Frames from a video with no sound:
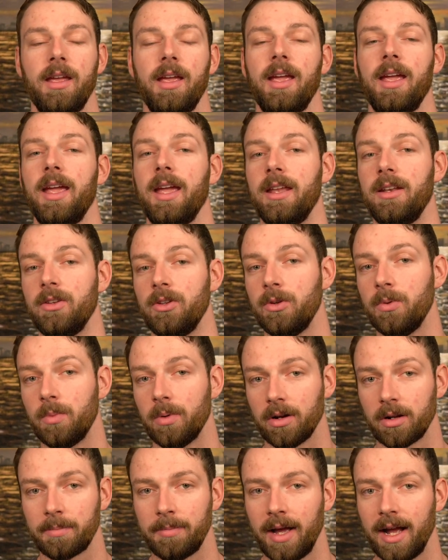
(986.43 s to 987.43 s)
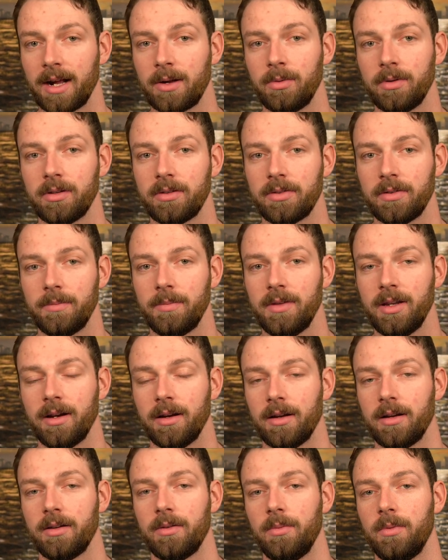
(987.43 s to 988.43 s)
And you work backwards from
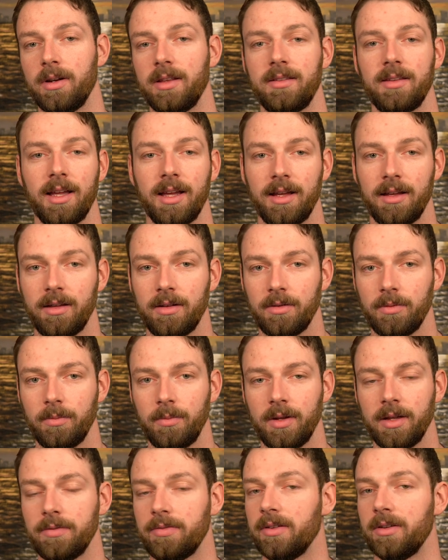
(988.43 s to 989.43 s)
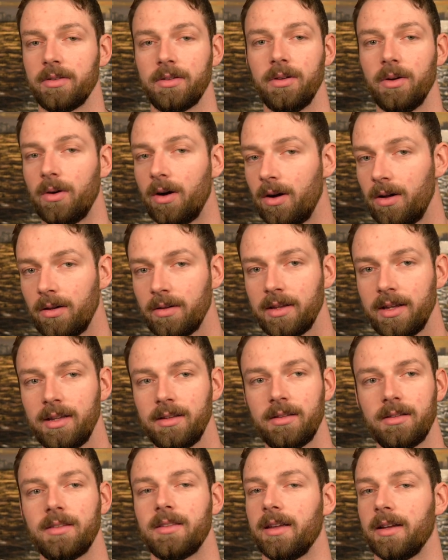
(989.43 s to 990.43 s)
there. What is that? If there's no
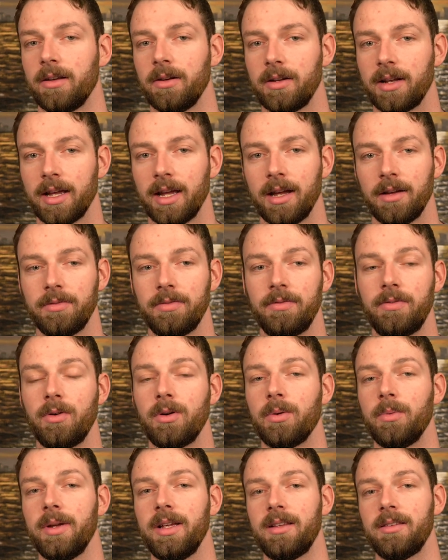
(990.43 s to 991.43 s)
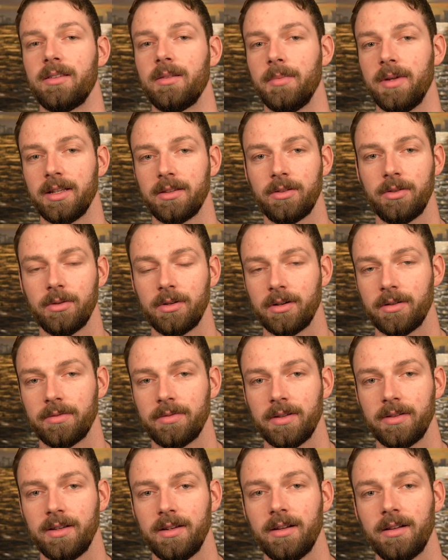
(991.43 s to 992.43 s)
holidays, it's like, okay, I have 4 weeks to make
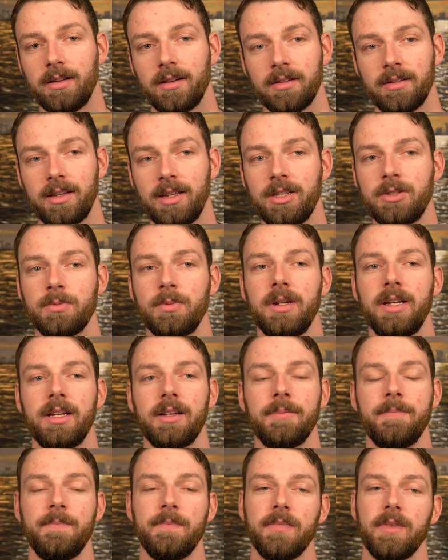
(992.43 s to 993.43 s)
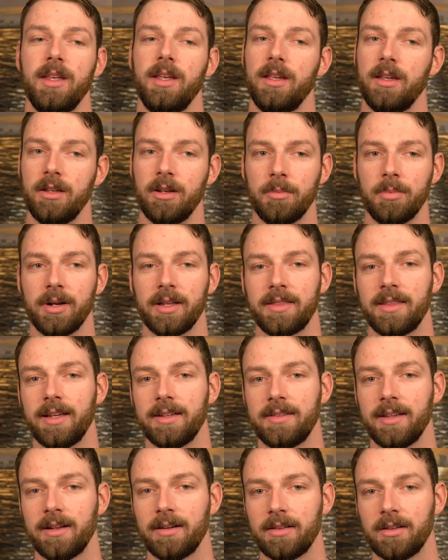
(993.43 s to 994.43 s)
$250 each week. Break that
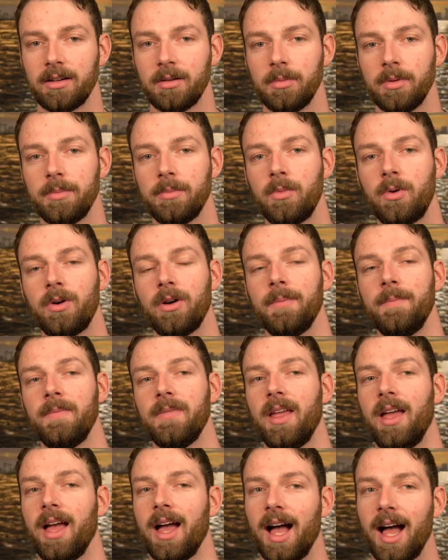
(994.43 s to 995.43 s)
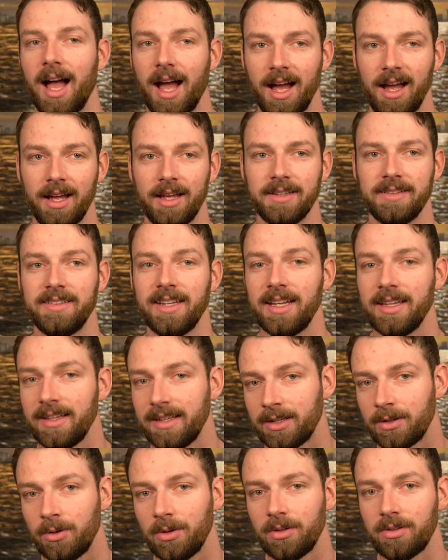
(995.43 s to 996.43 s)
down a little bit more. Daily
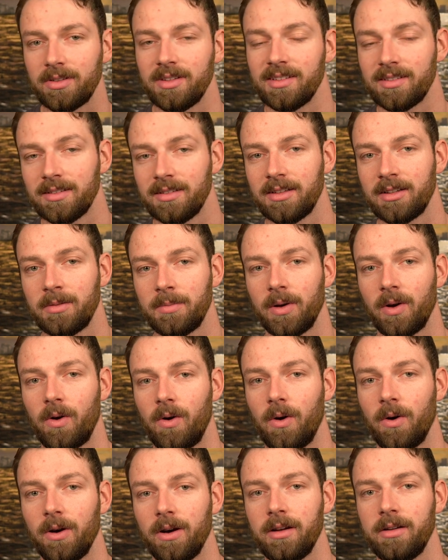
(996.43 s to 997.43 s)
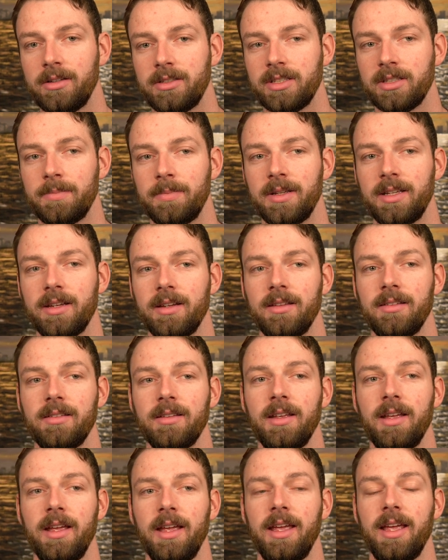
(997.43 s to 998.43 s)
goals is a little bit hard, just because
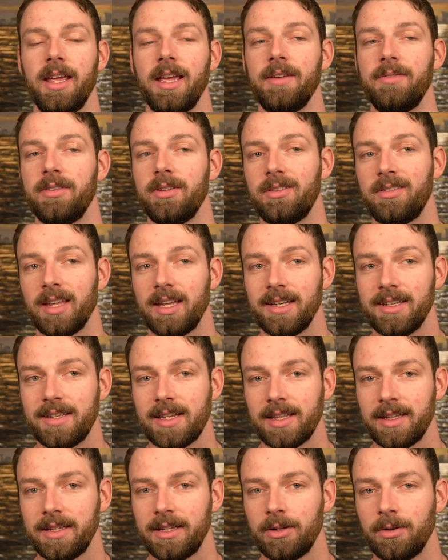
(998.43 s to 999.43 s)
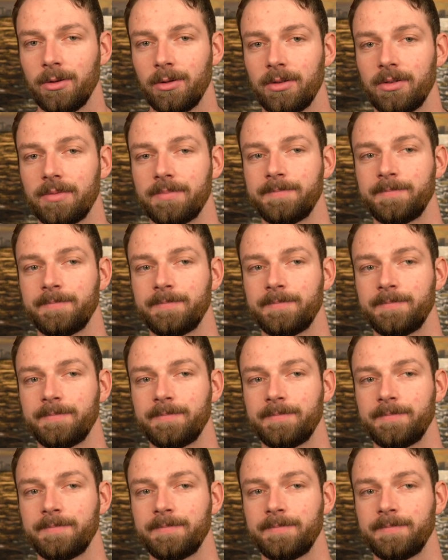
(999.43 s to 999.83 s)
if you set daily goals,